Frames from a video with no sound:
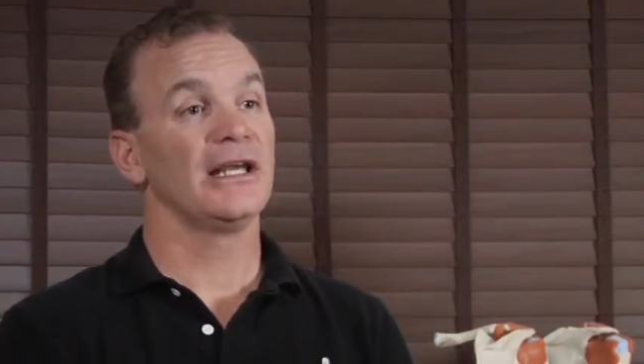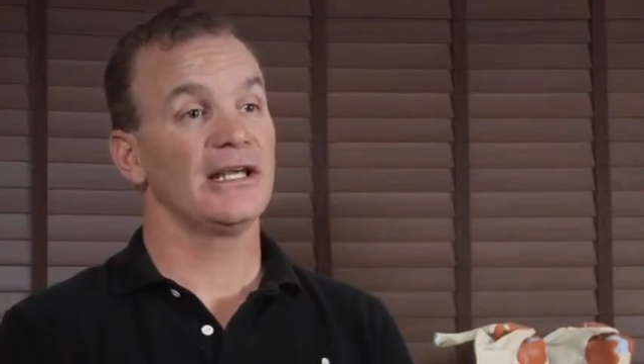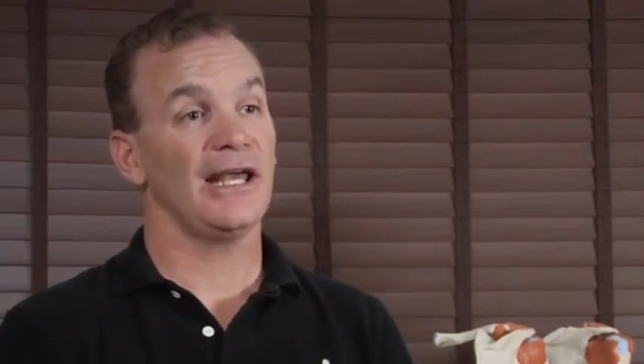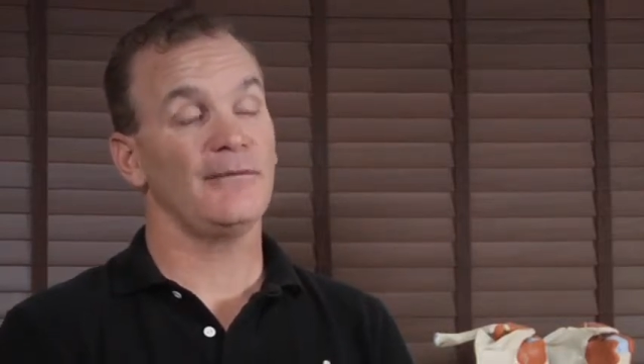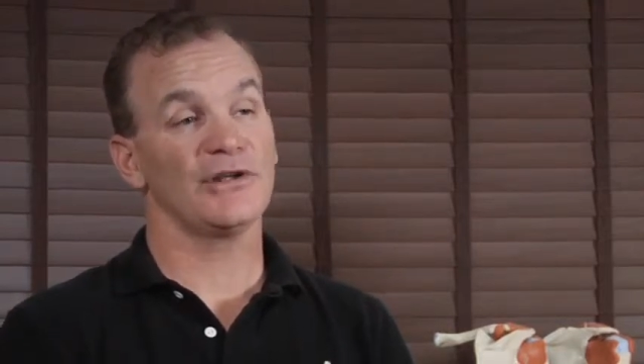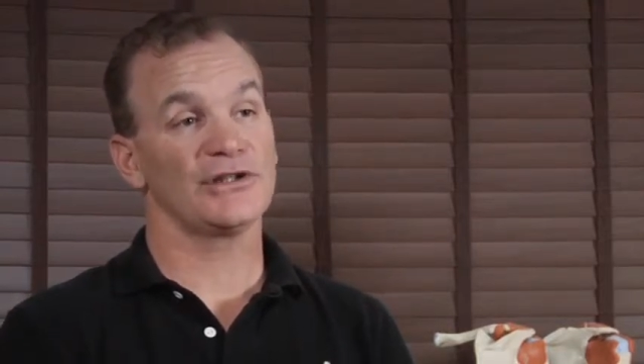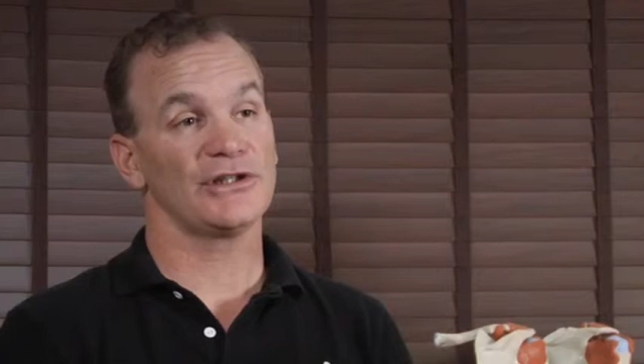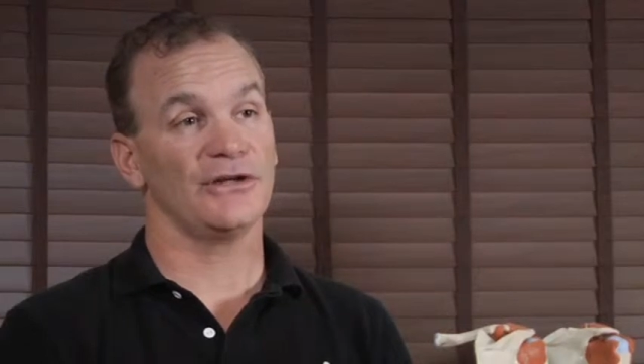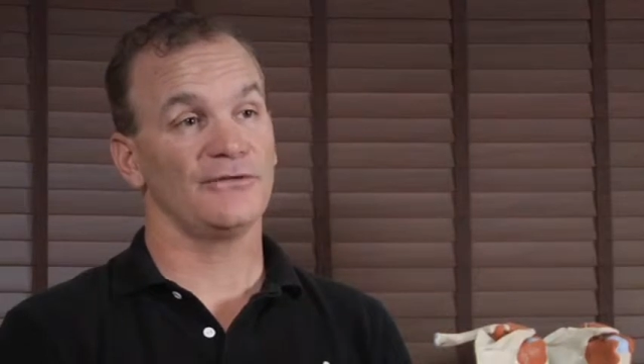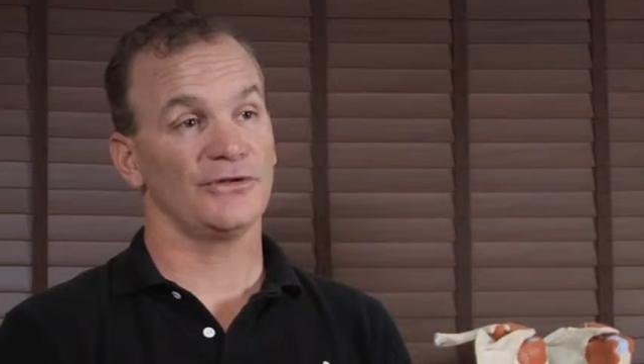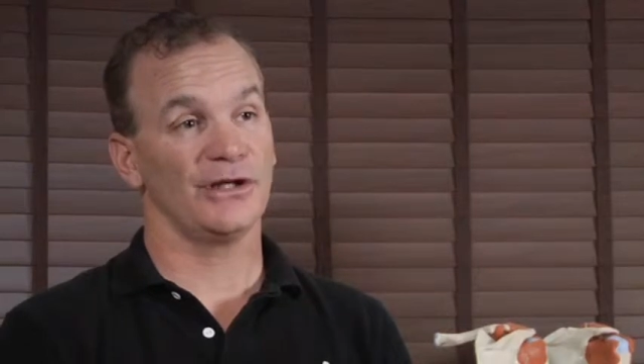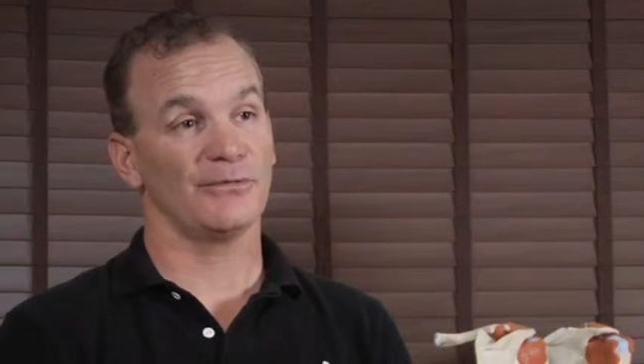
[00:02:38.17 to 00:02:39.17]
gave me his
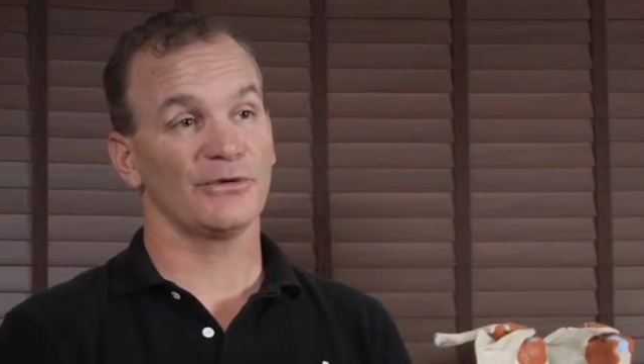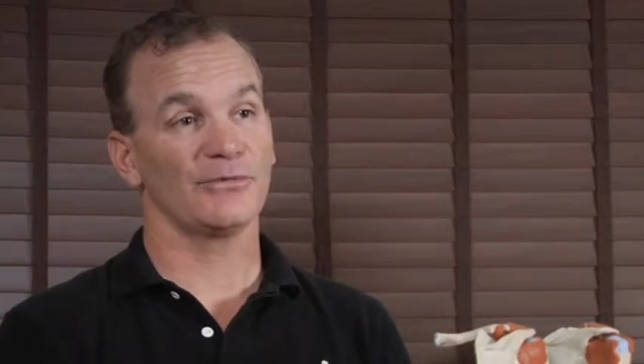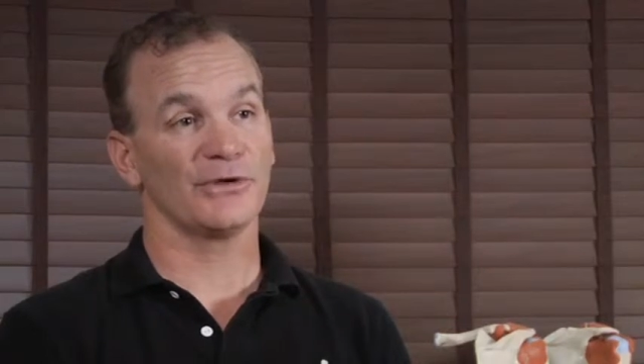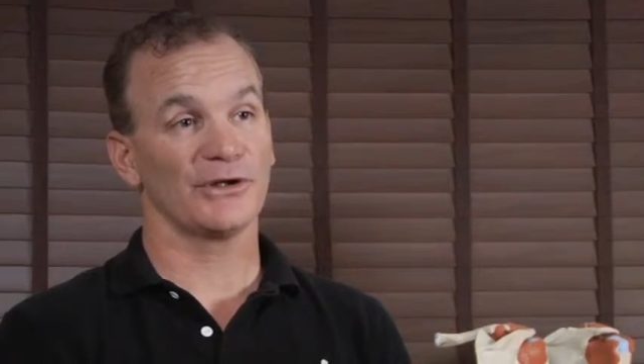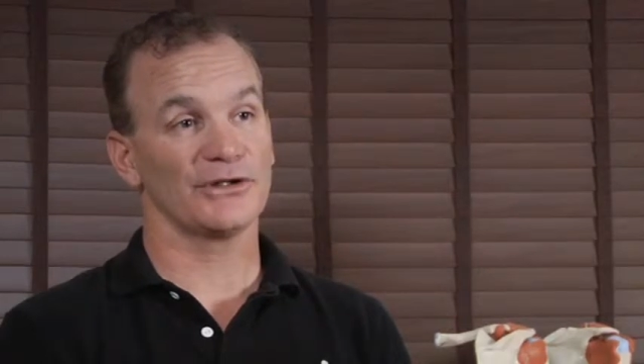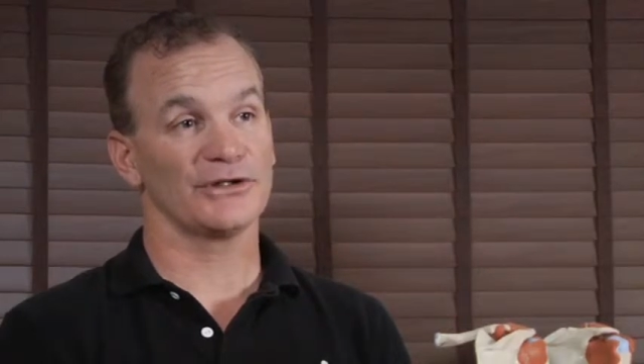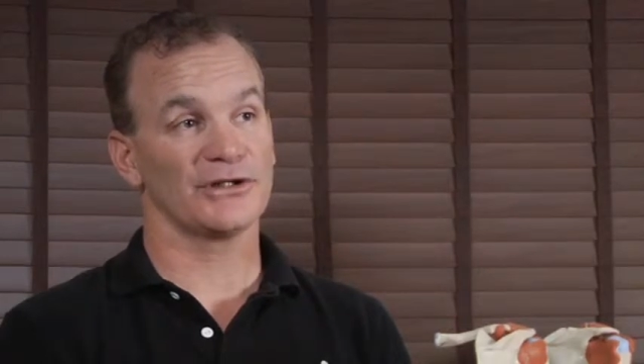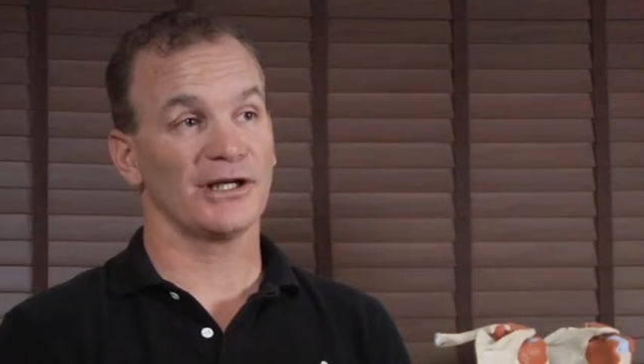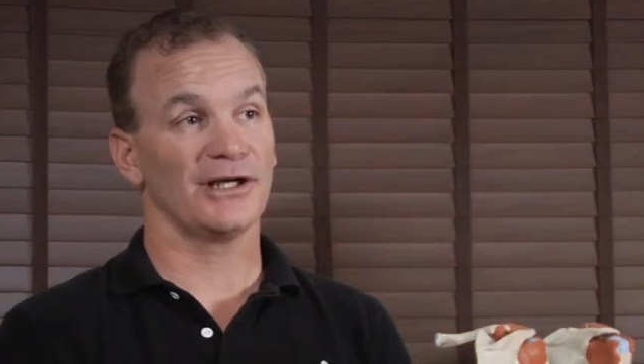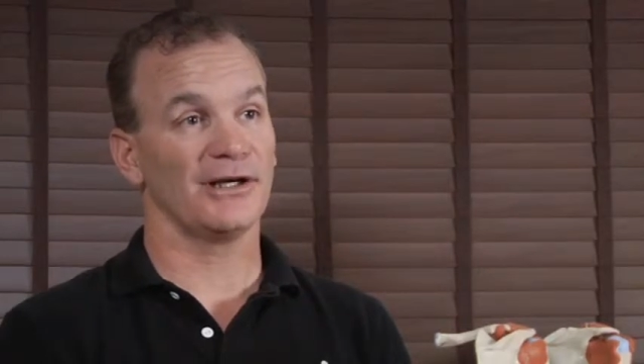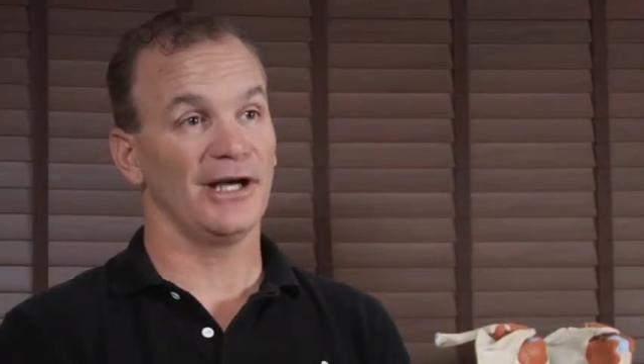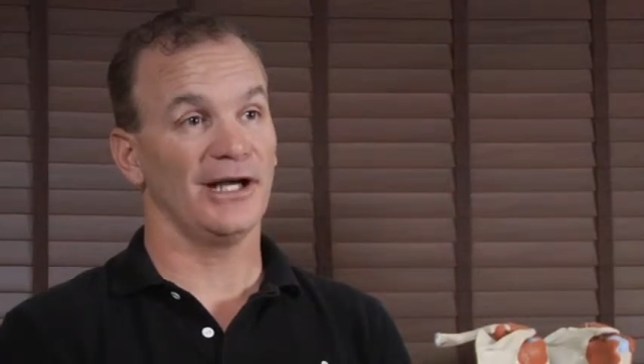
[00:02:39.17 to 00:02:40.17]
cell phone number, because
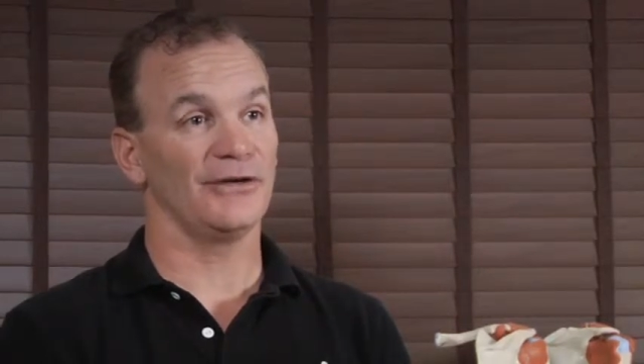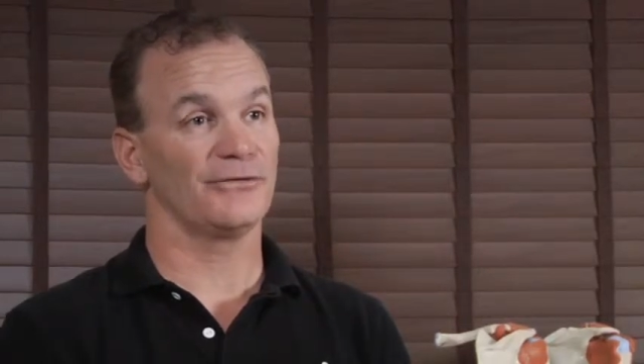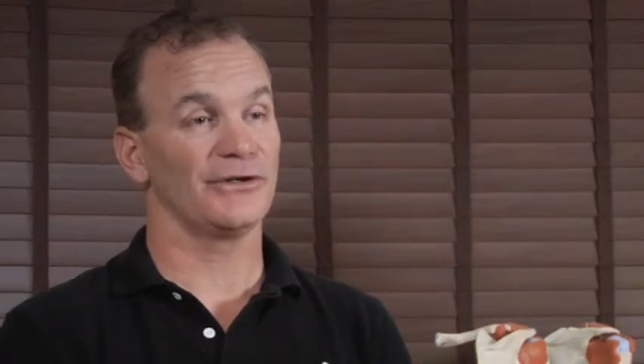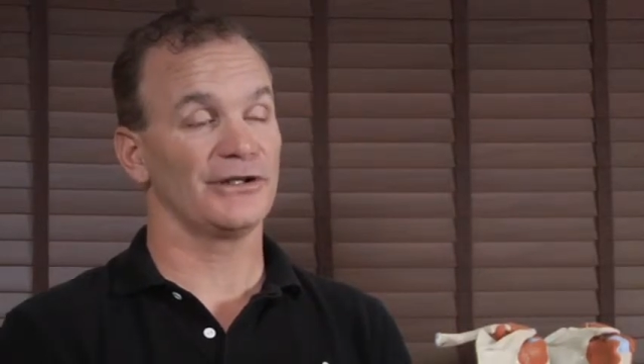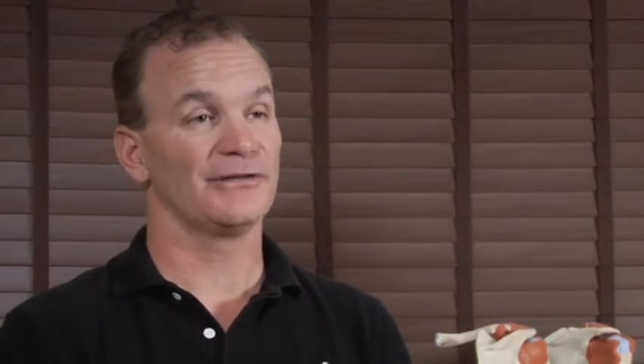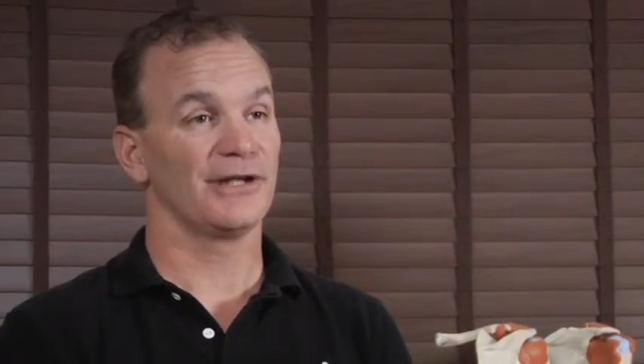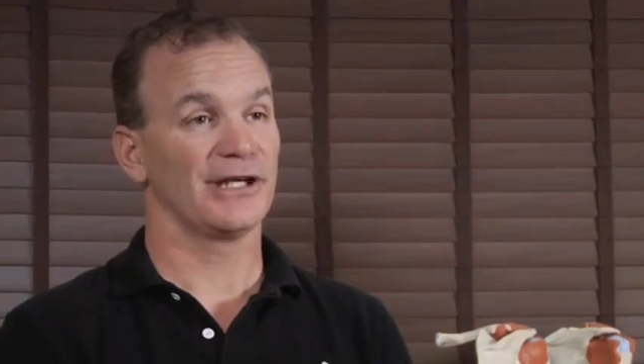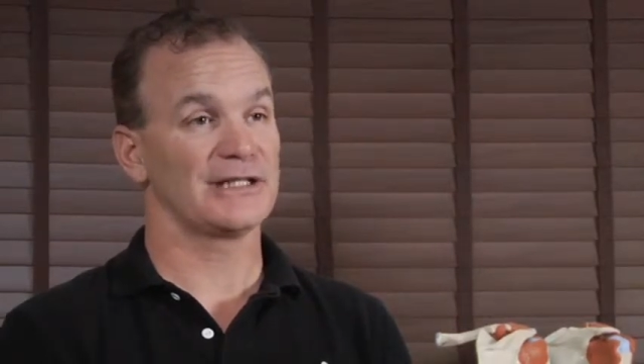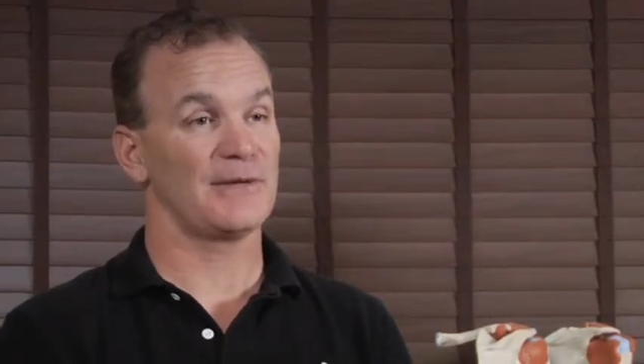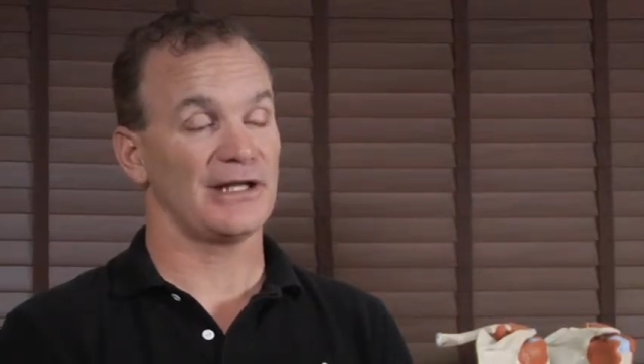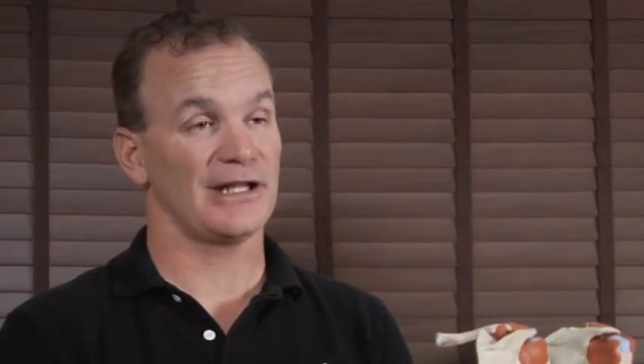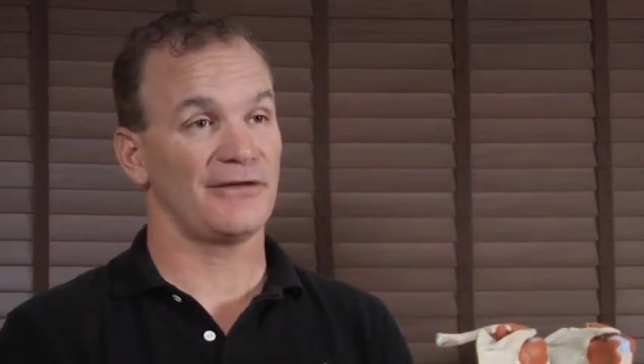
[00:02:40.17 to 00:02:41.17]
I don't really
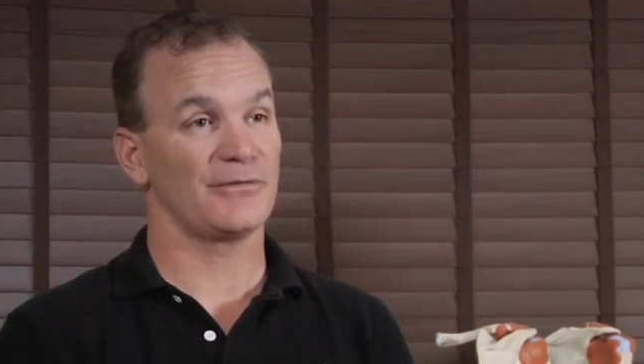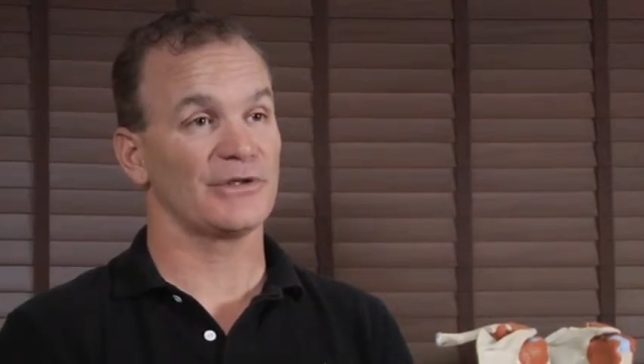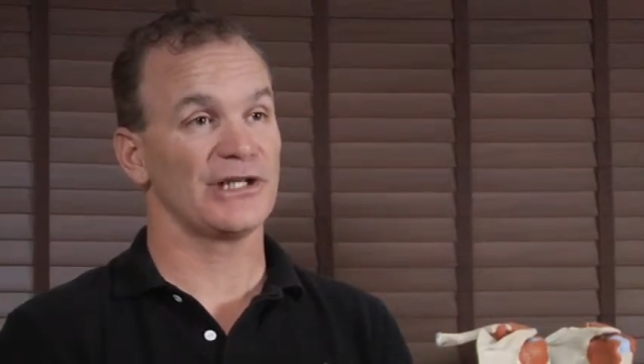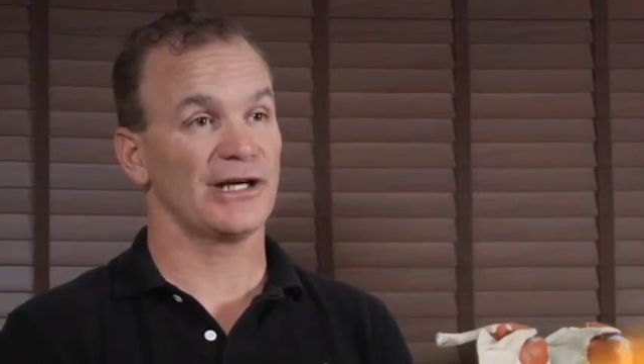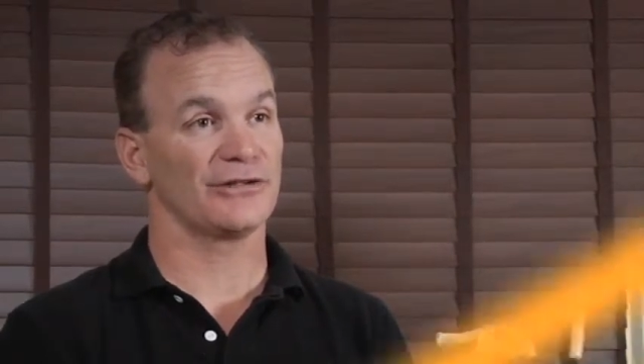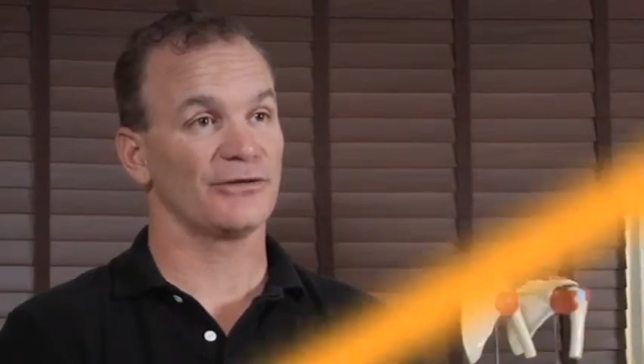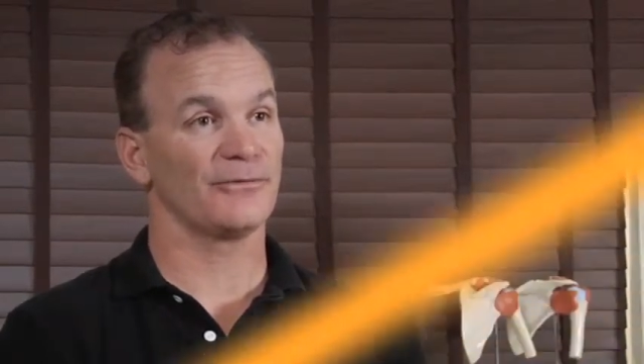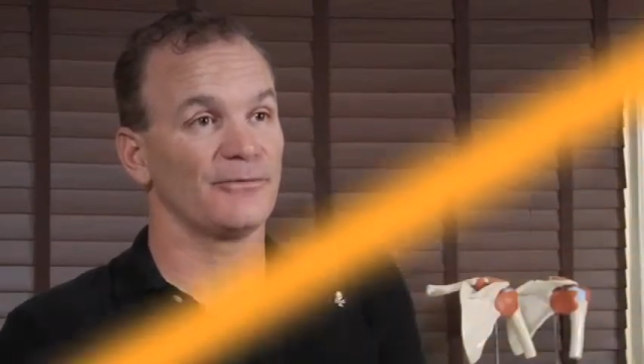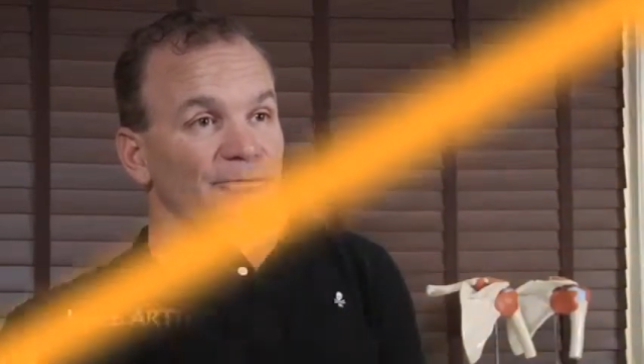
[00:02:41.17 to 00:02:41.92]
expect that from a doctor.